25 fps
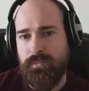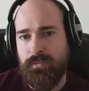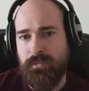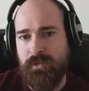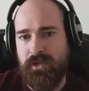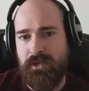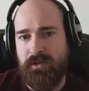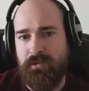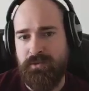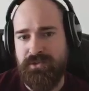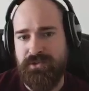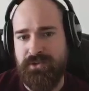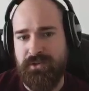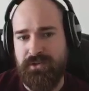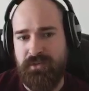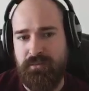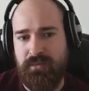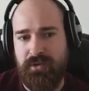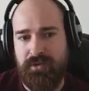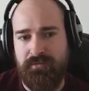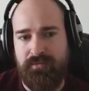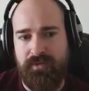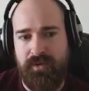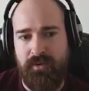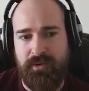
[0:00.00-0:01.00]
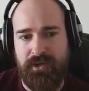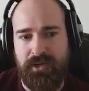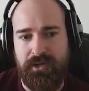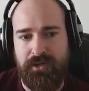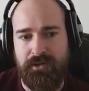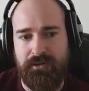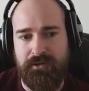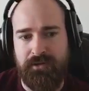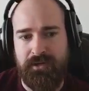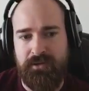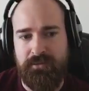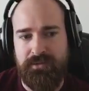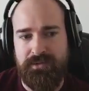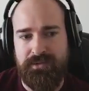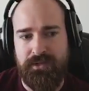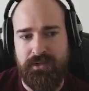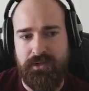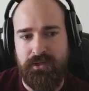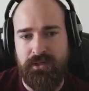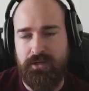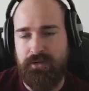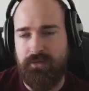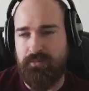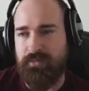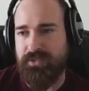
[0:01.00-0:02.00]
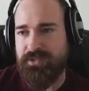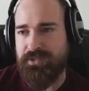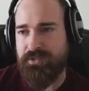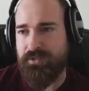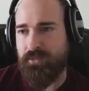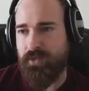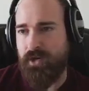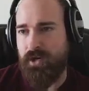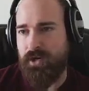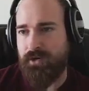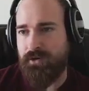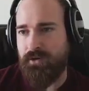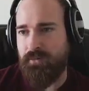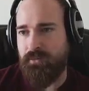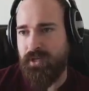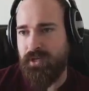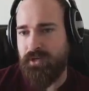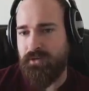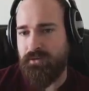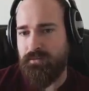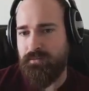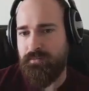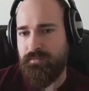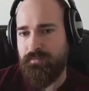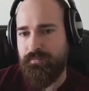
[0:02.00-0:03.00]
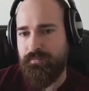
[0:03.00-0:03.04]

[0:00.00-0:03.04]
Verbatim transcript: And we shall keep on fabricating claims on Mr. Morocco Man.